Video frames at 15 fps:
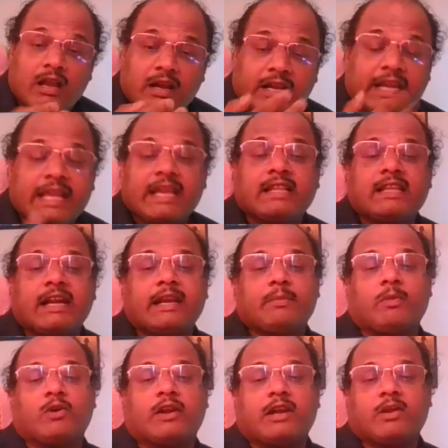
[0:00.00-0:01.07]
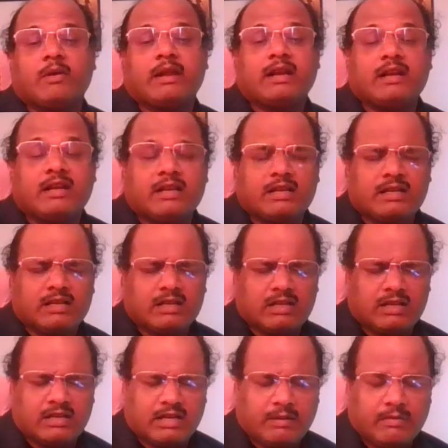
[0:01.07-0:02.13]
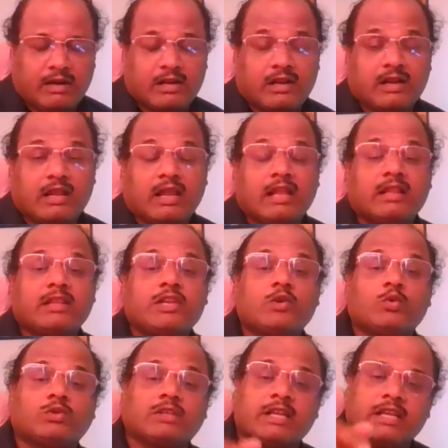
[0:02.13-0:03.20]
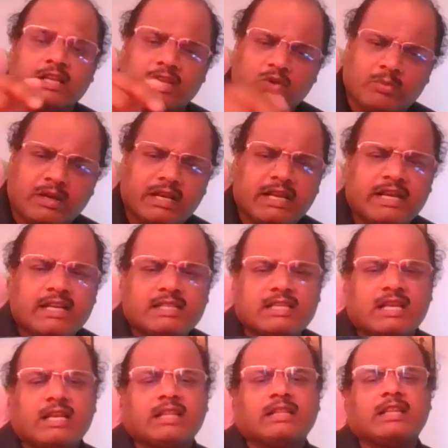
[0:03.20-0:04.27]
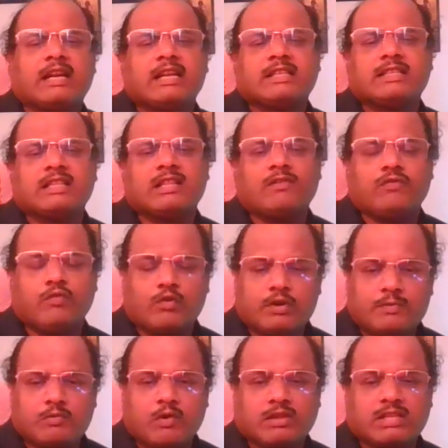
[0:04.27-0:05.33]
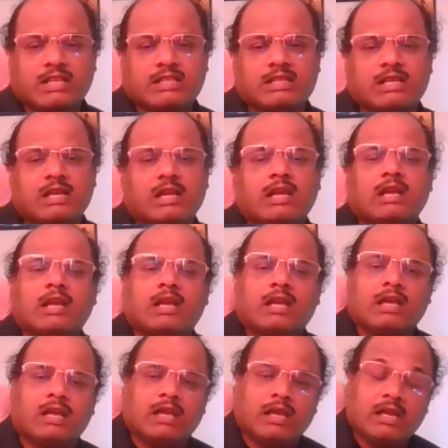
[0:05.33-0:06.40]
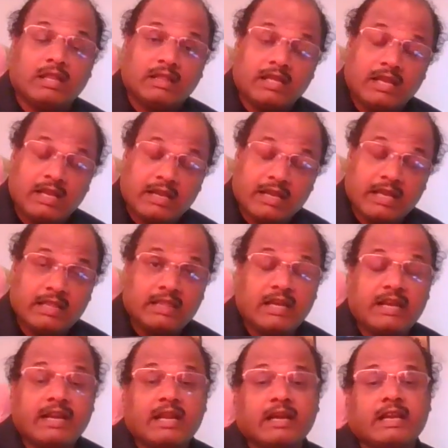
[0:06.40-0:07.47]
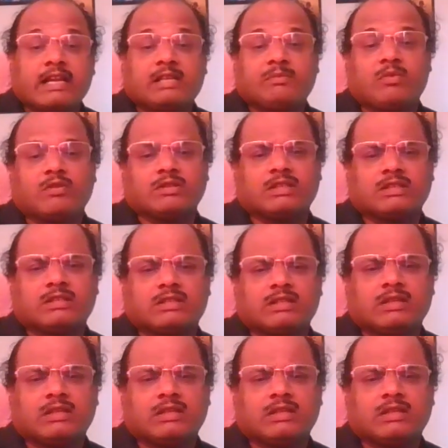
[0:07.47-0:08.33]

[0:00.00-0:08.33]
take that potato and tomato and use it in human needs, that is in the food process, and then again the data get processed.